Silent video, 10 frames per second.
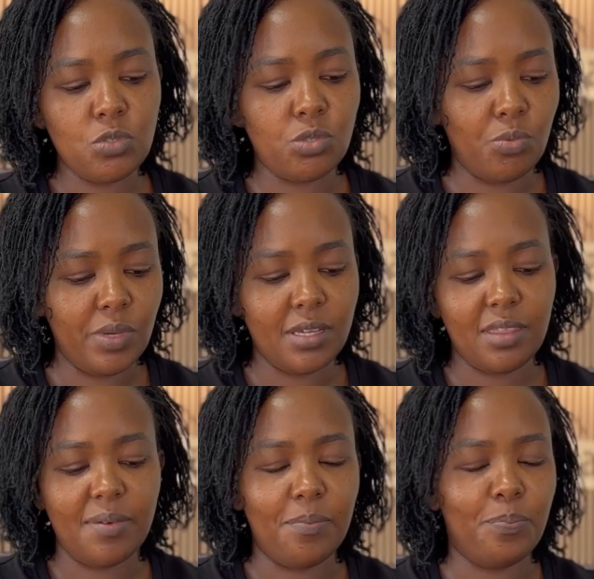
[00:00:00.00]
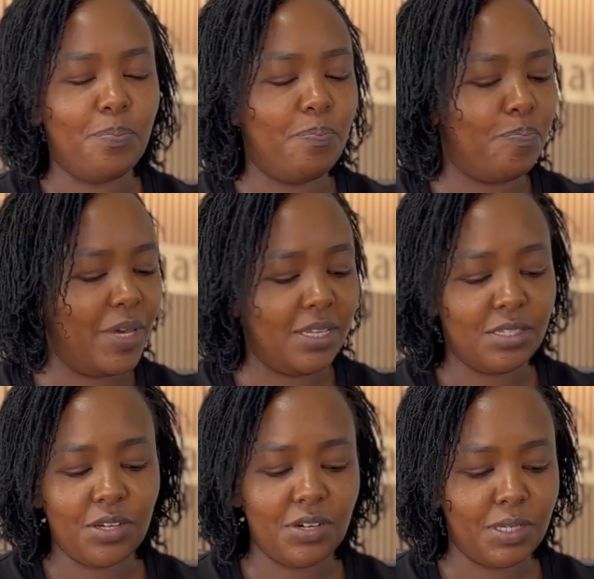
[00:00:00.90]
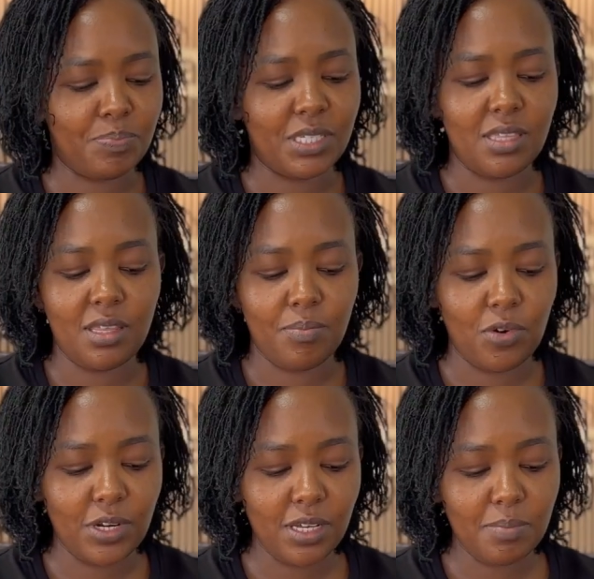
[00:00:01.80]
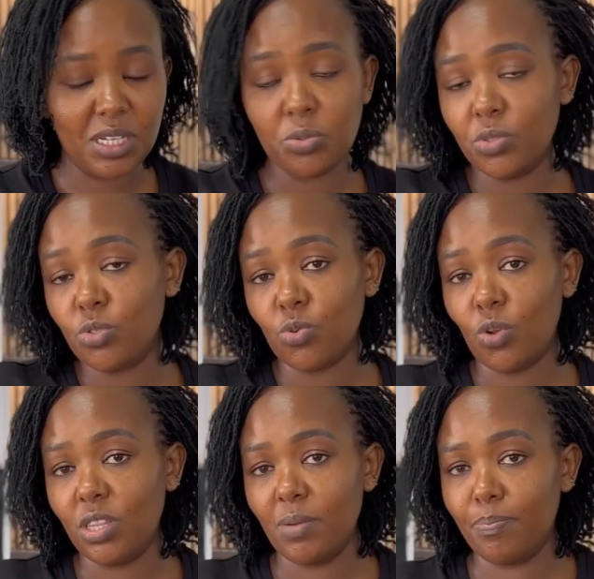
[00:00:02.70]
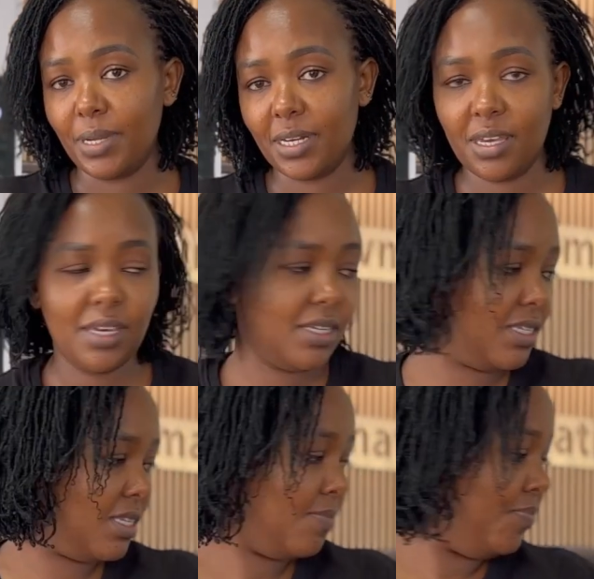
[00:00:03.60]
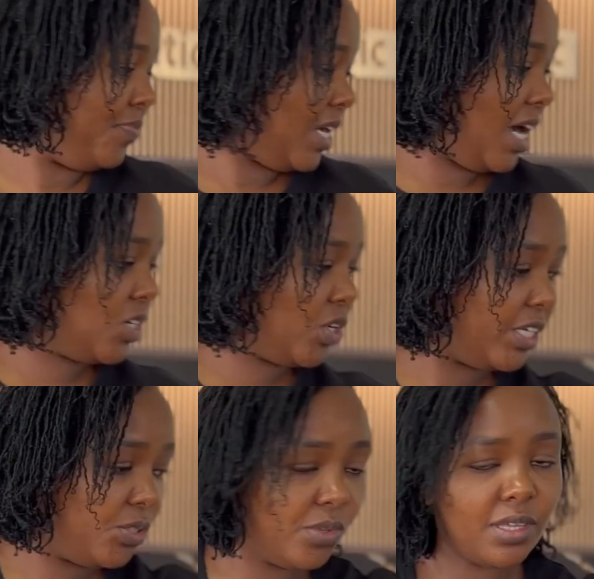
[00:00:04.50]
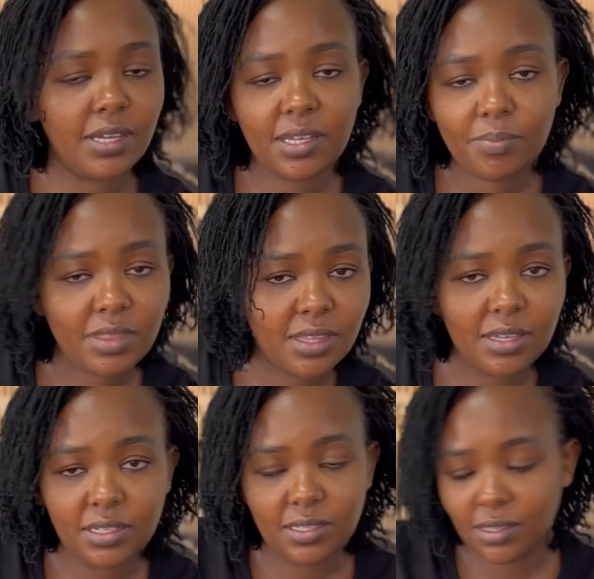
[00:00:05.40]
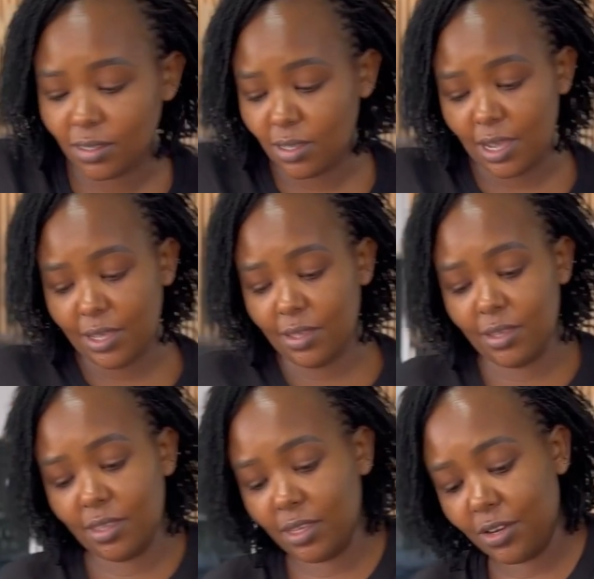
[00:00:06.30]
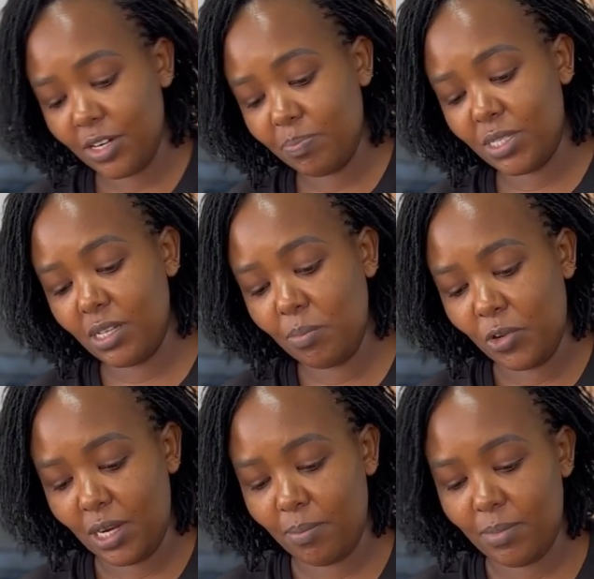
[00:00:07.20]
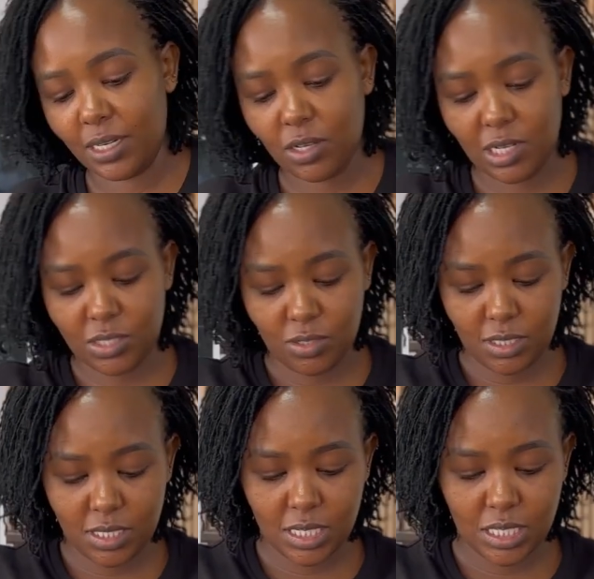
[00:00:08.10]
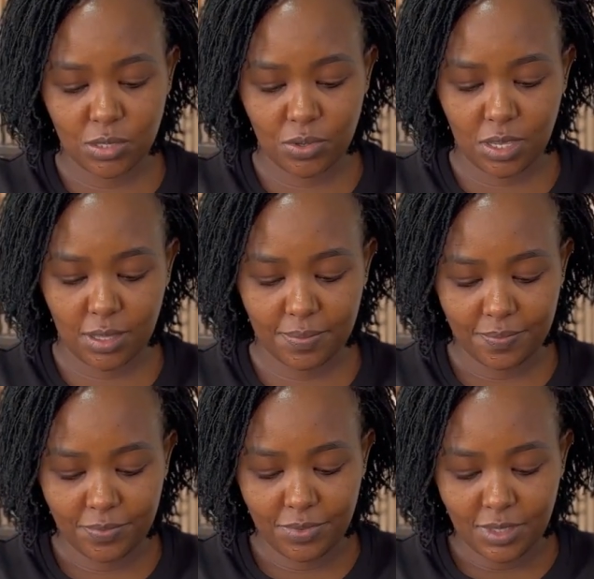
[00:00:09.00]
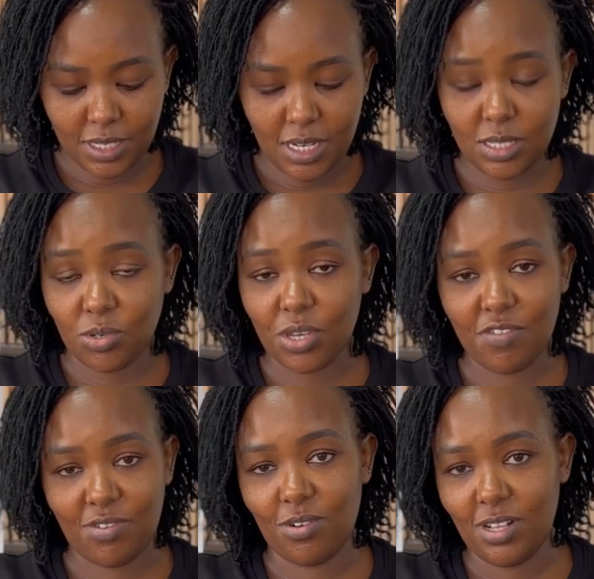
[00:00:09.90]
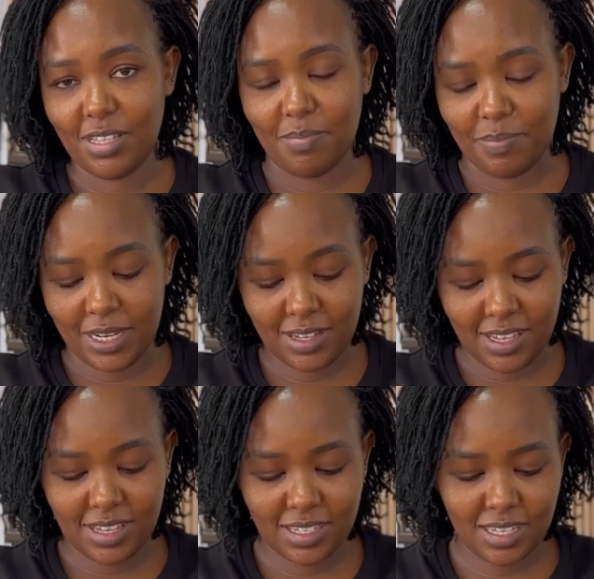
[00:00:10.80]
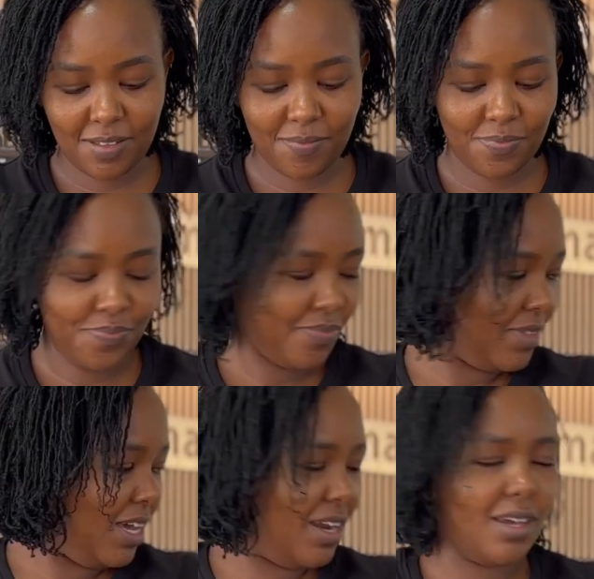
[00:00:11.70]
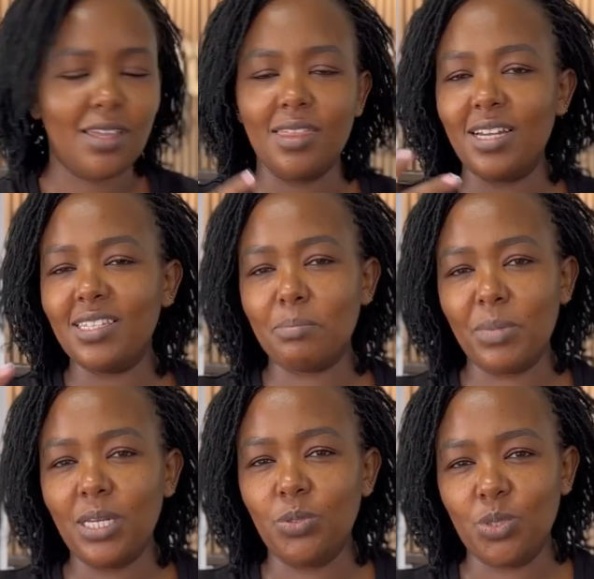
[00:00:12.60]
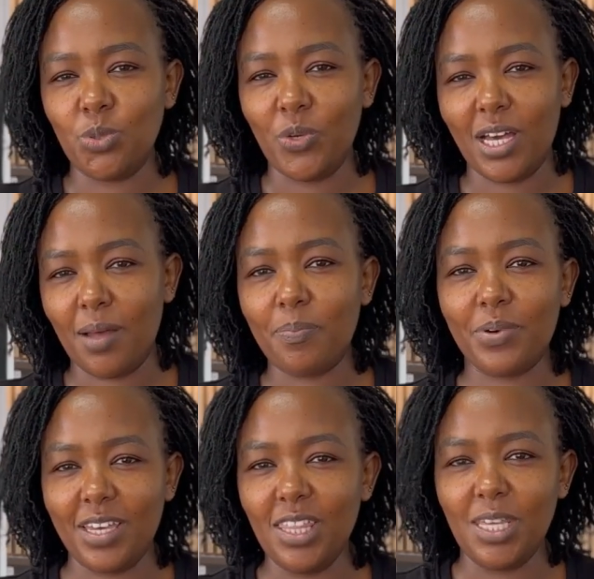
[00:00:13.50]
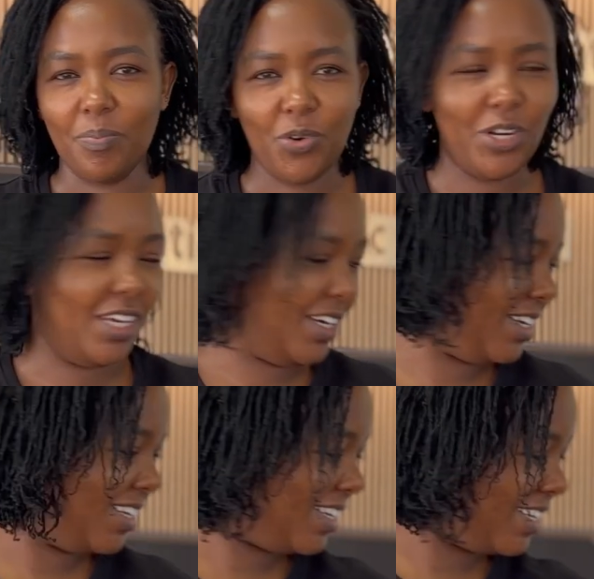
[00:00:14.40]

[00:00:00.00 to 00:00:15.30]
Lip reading: used to make the best crepes in the morning, but we used to call them pancakes. Actually knew their name, the crepes name when I'm an adult. So yeah, it's okay if you call them pancakes. Like that smell used to wake up in the morning.